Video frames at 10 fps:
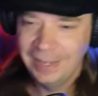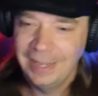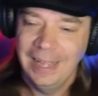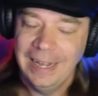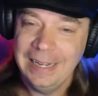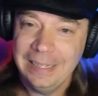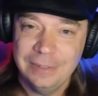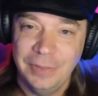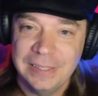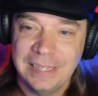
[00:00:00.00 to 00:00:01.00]
And I guess
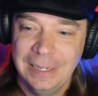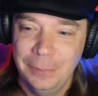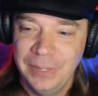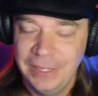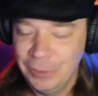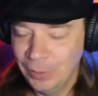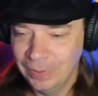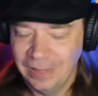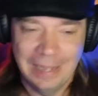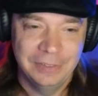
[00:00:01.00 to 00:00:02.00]
if that's going to be your
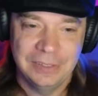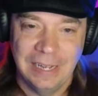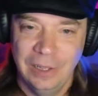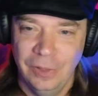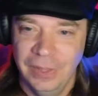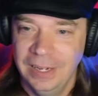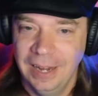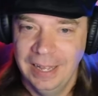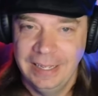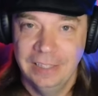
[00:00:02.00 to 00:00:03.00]
lifestyle, then
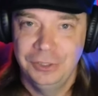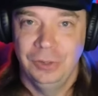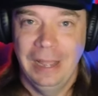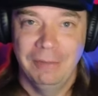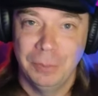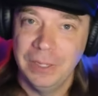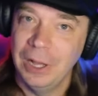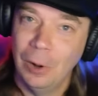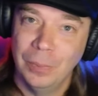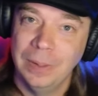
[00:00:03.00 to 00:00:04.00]
I guess you have to be
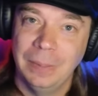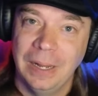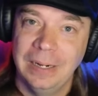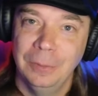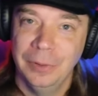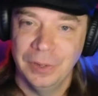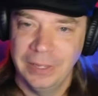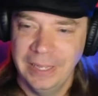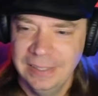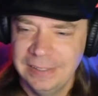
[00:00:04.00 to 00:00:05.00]
open about it with your
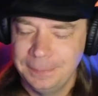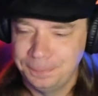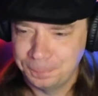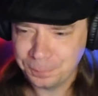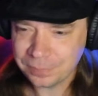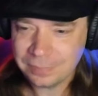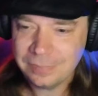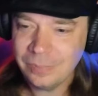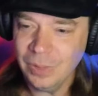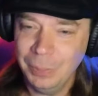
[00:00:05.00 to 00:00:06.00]
kids.
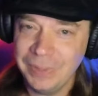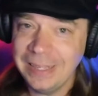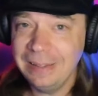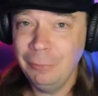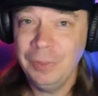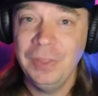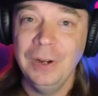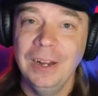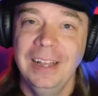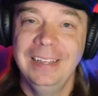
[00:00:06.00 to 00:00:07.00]
But they live with
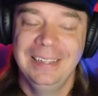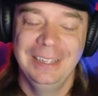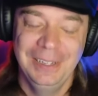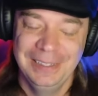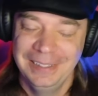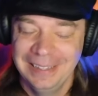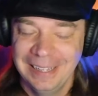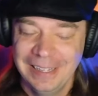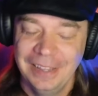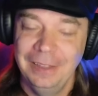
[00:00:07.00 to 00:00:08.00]
their
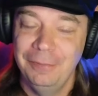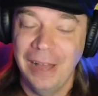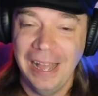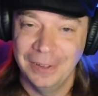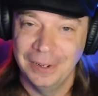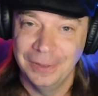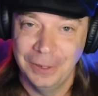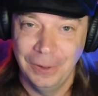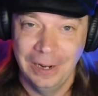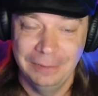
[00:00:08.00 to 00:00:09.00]
the father, the
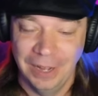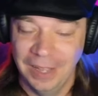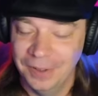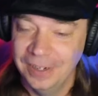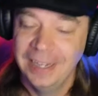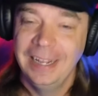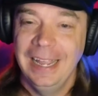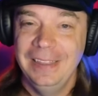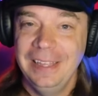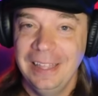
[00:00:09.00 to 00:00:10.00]
grandfather,
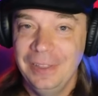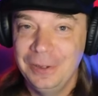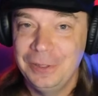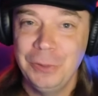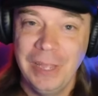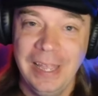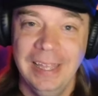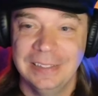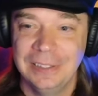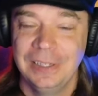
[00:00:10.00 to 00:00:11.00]
and their two
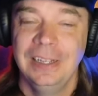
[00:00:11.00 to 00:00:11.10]
kids.